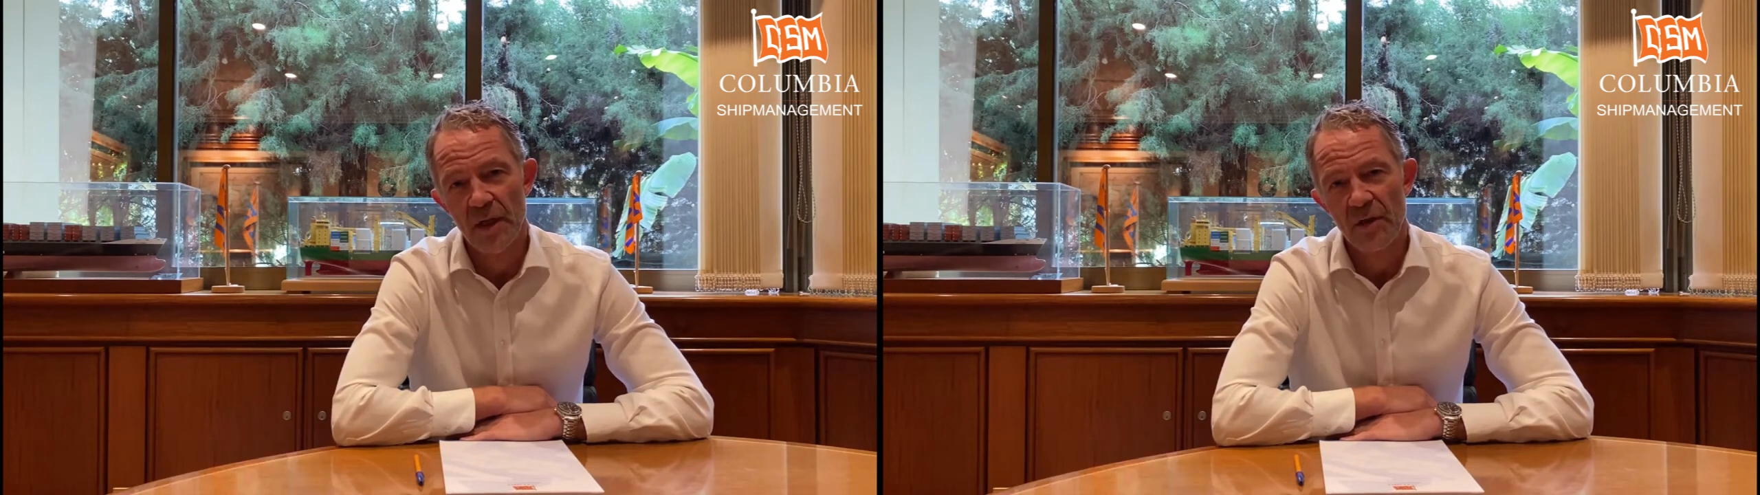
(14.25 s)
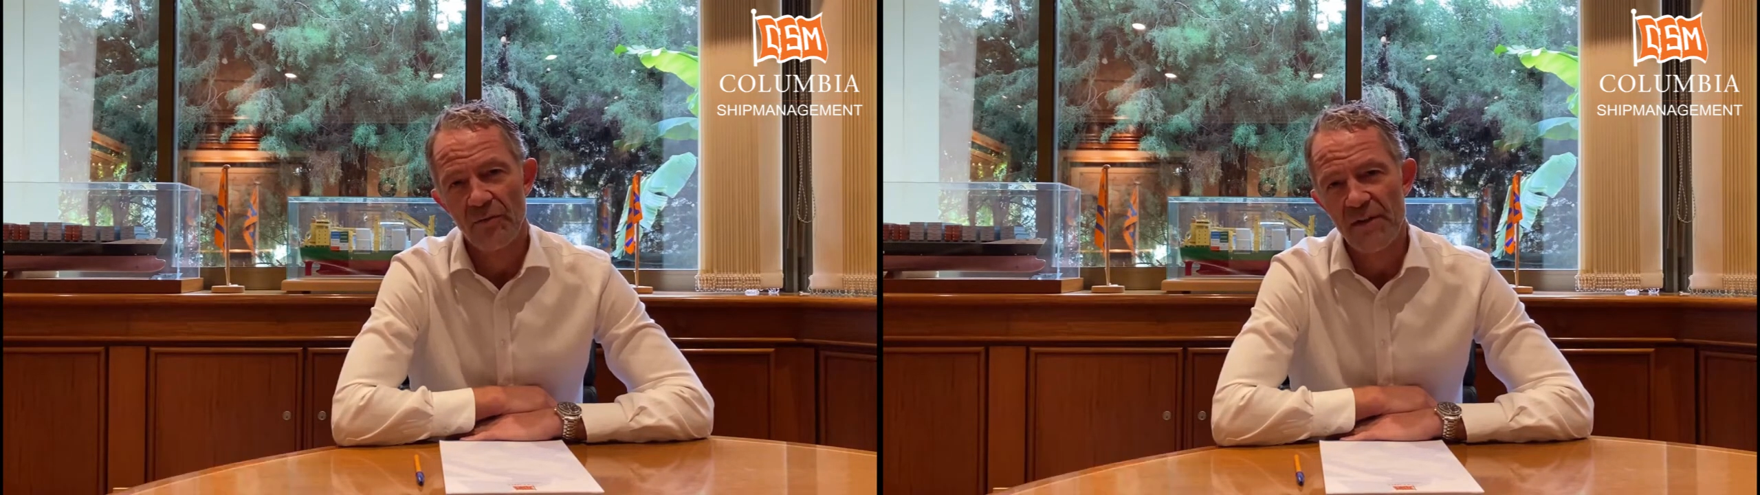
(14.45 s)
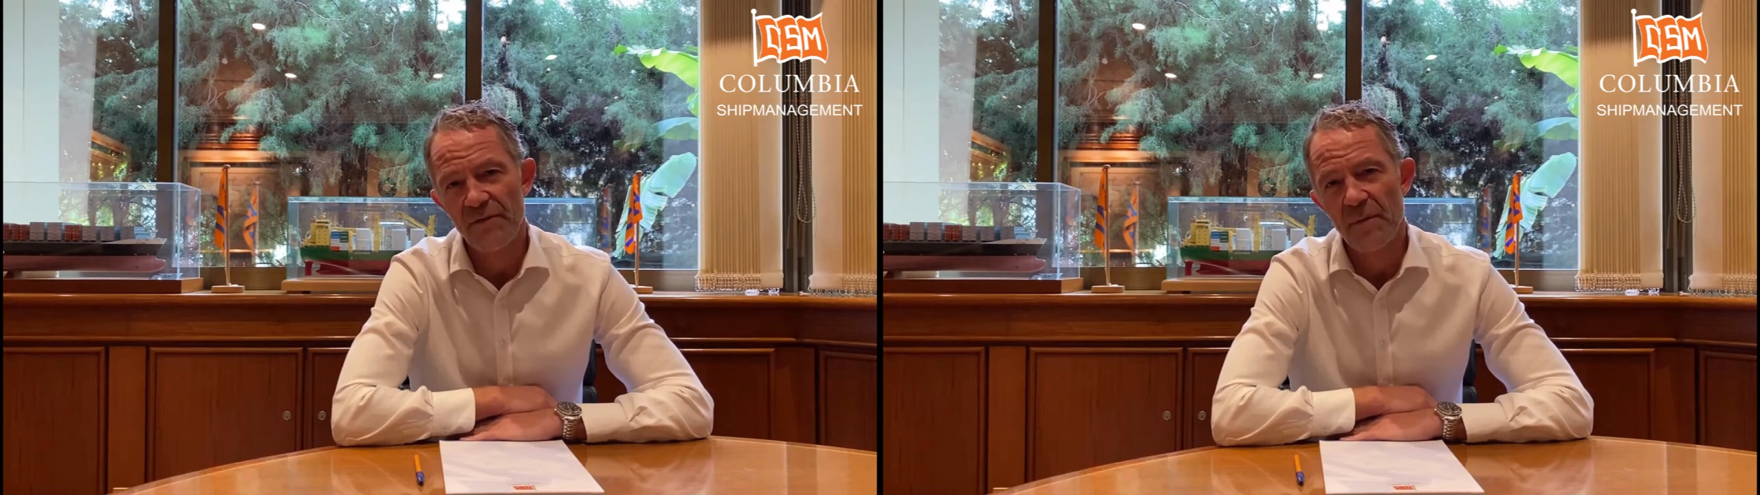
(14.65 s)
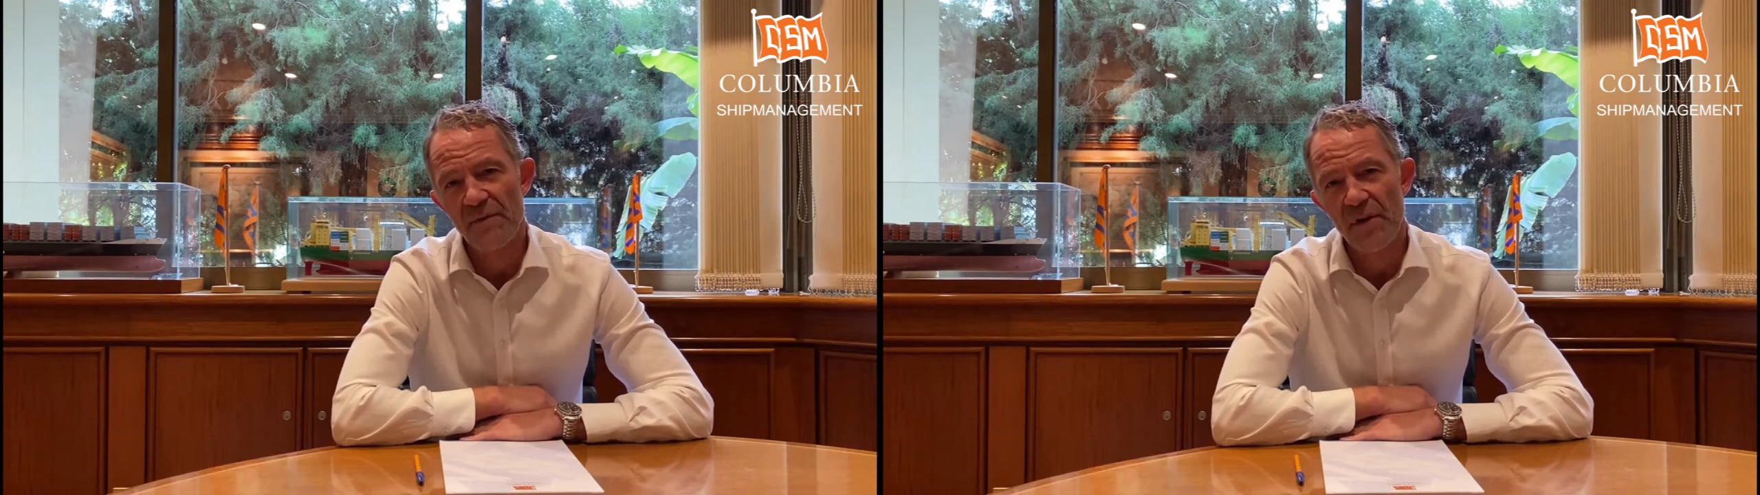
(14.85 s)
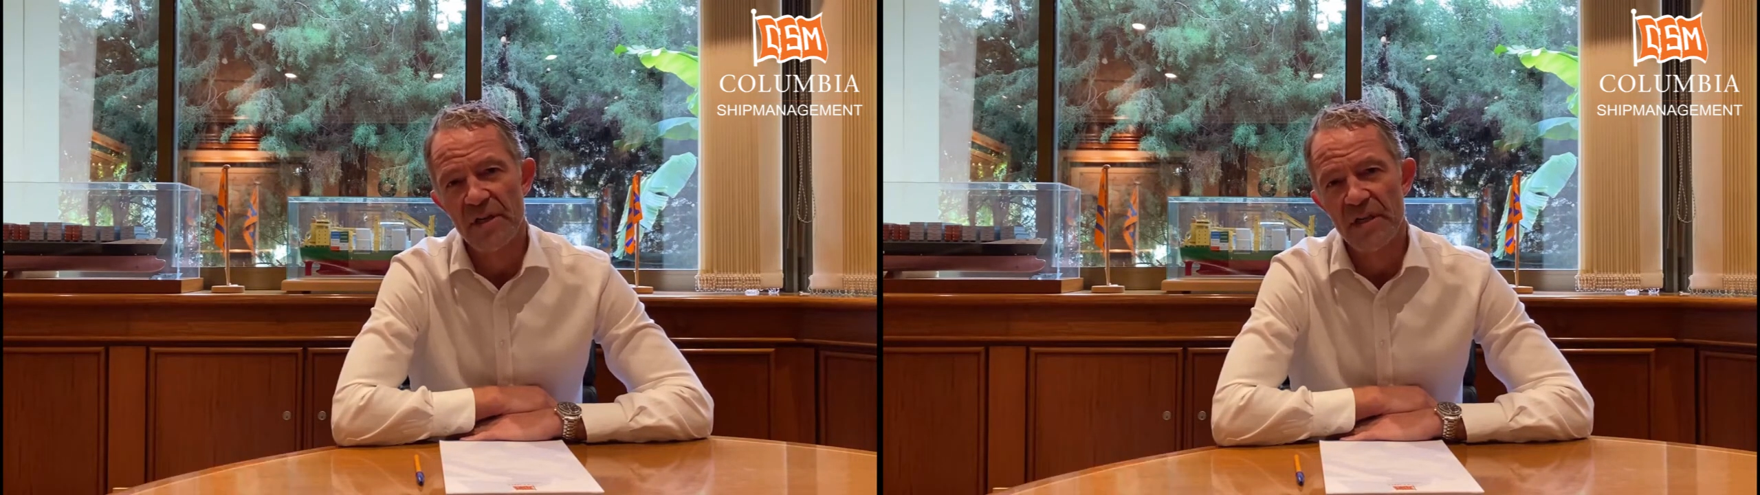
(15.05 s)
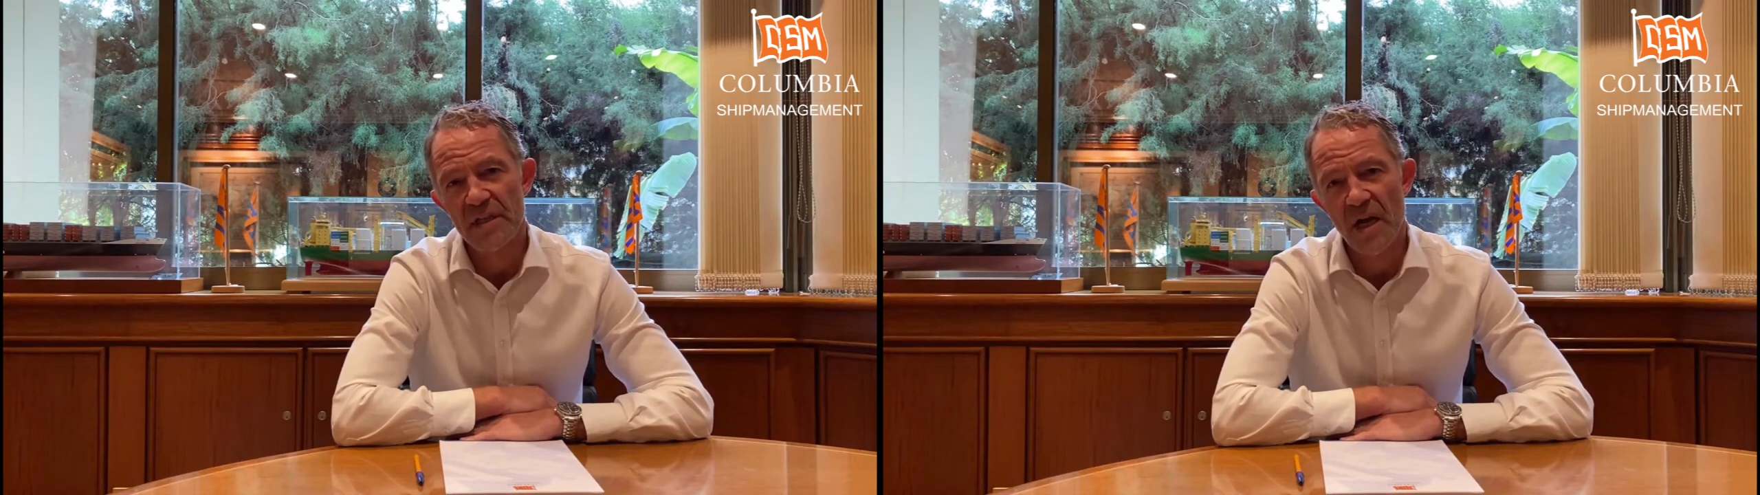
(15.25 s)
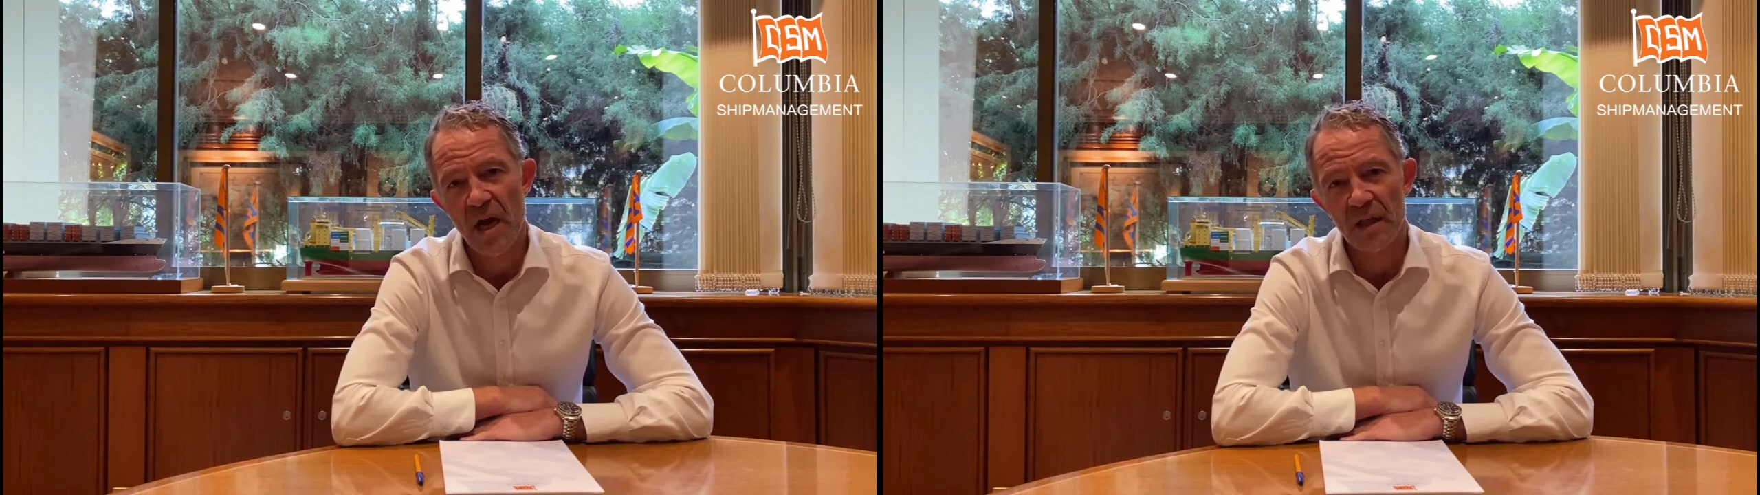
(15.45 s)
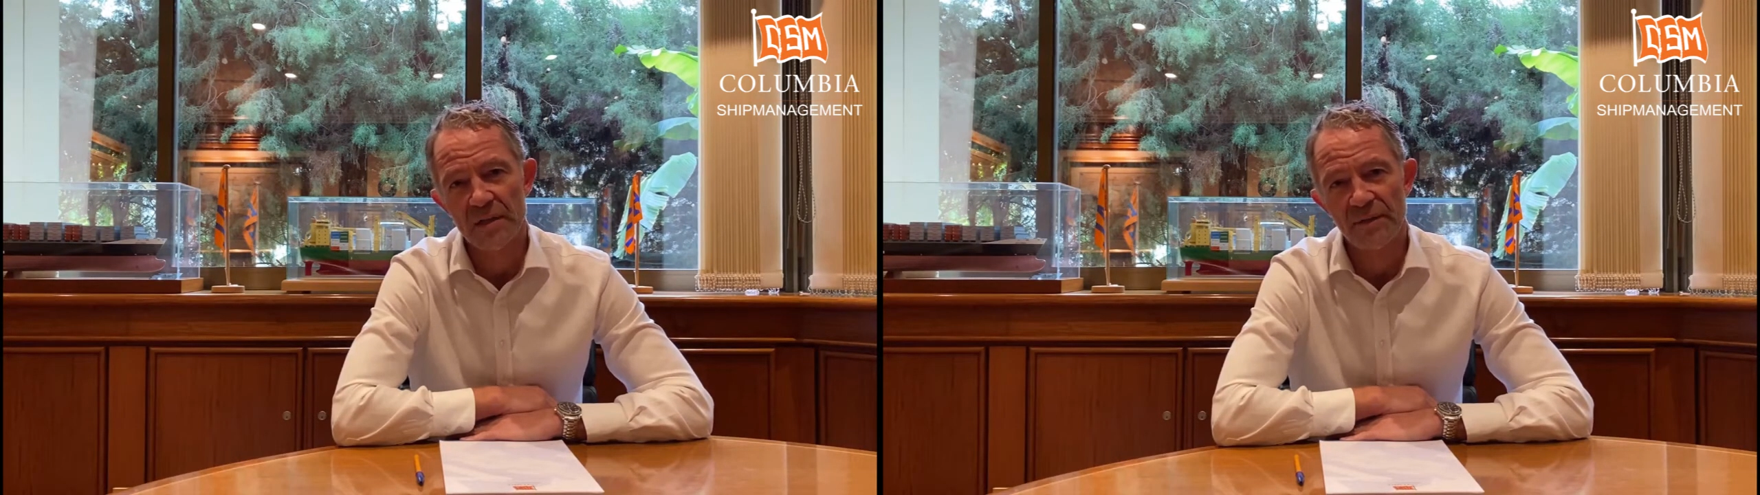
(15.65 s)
Right from the very start